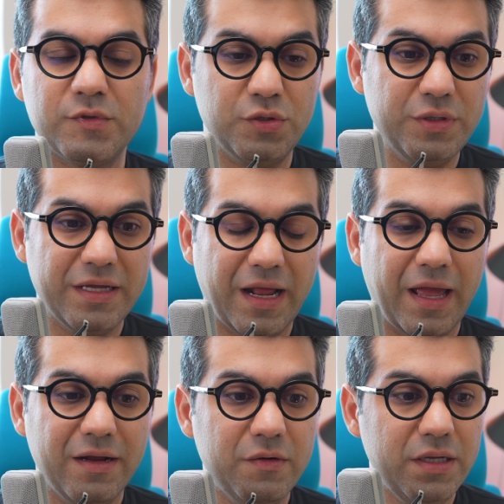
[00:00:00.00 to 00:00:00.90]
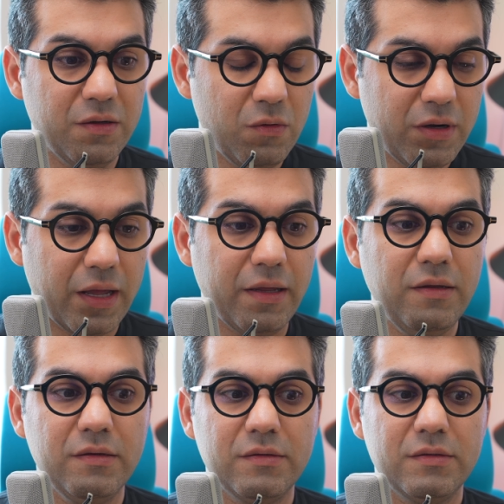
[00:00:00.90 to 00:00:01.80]
Do you get angry?
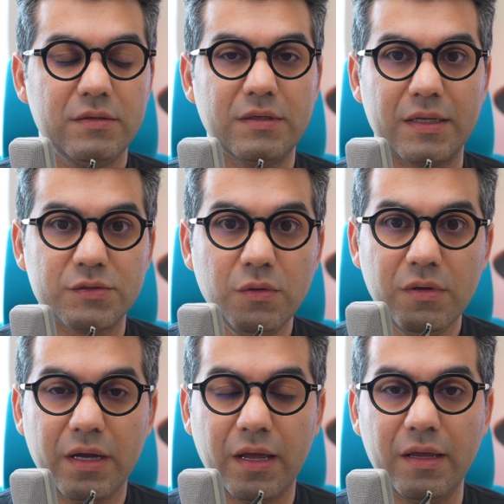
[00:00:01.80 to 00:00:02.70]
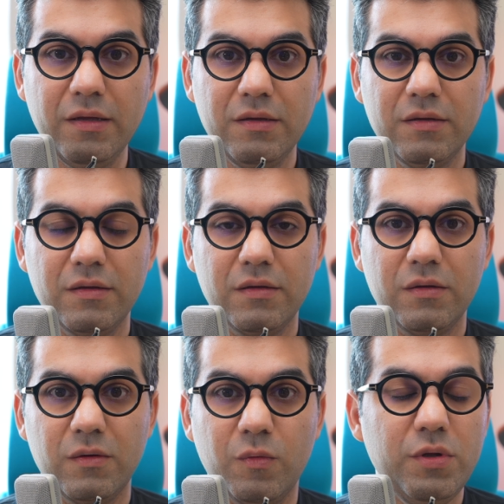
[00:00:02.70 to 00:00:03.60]
Okay, that's okay.
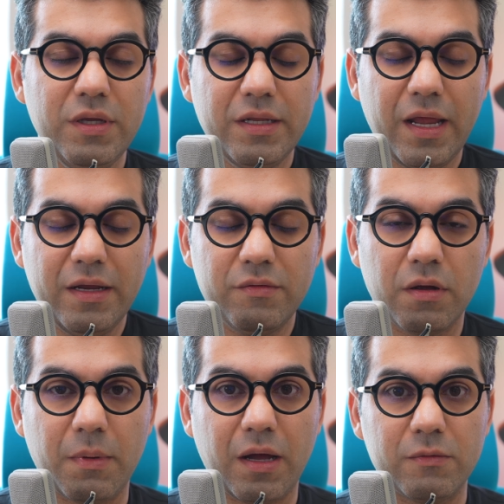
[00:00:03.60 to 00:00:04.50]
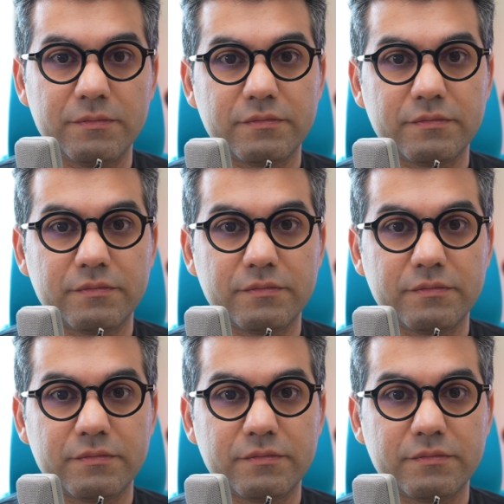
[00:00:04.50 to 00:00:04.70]
What do you get angry about?